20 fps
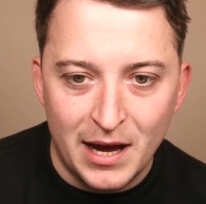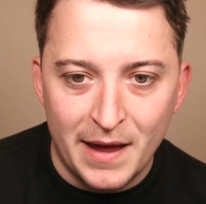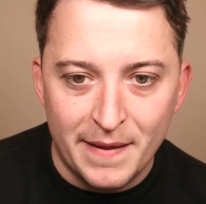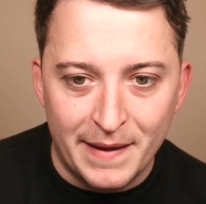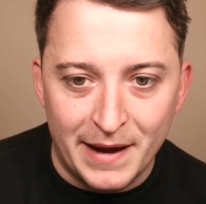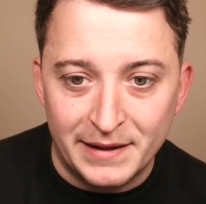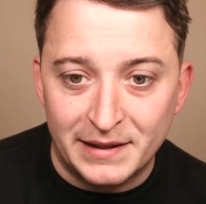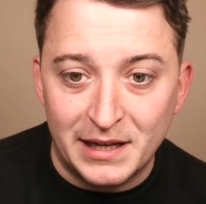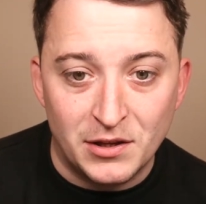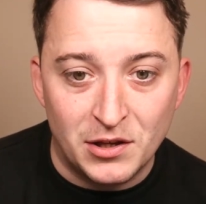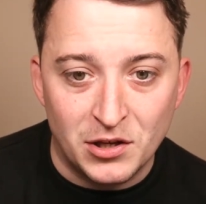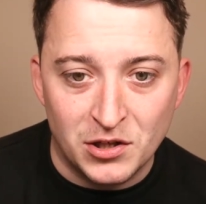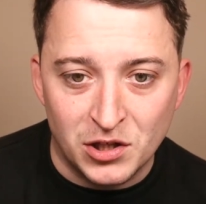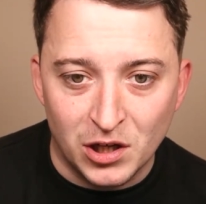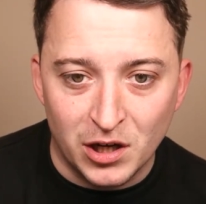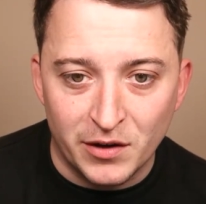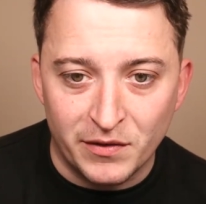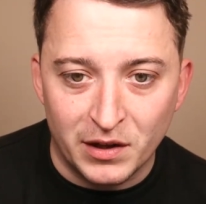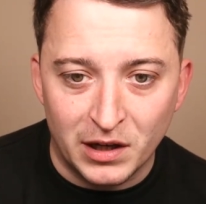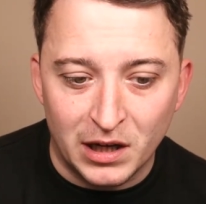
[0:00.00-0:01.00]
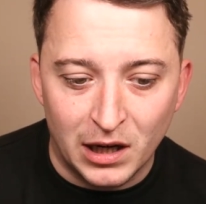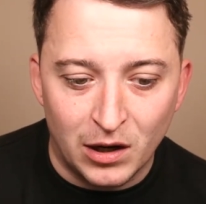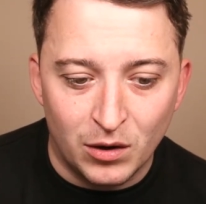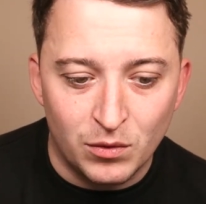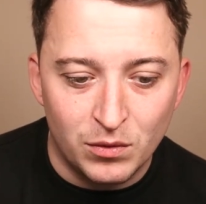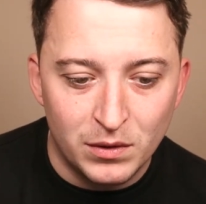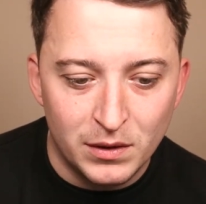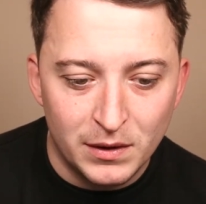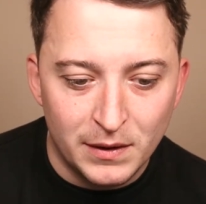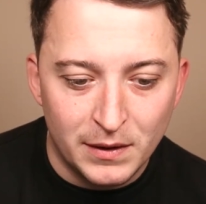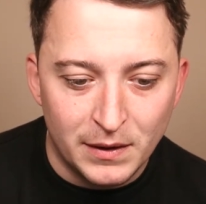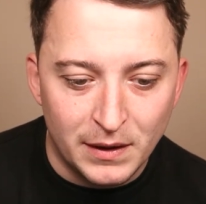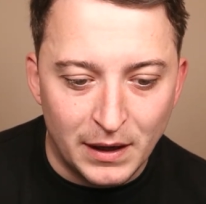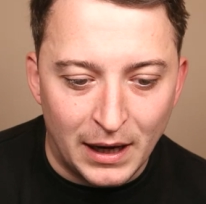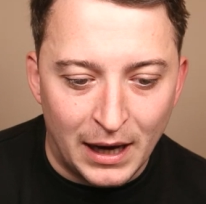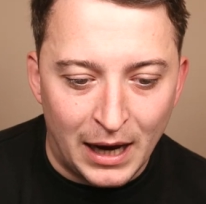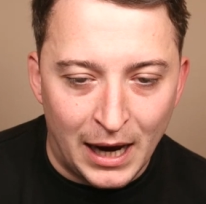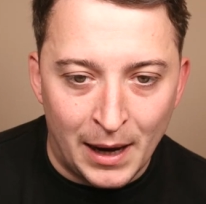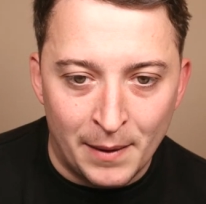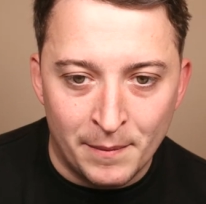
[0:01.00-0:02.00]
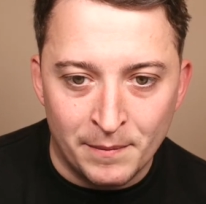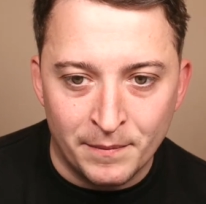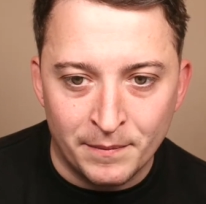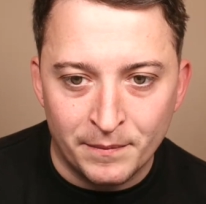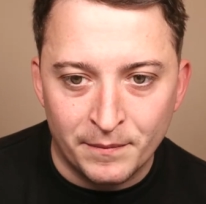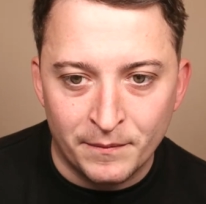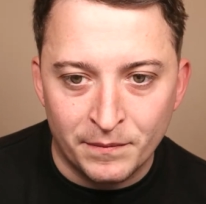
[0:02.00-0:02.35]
They did deserve the goal. I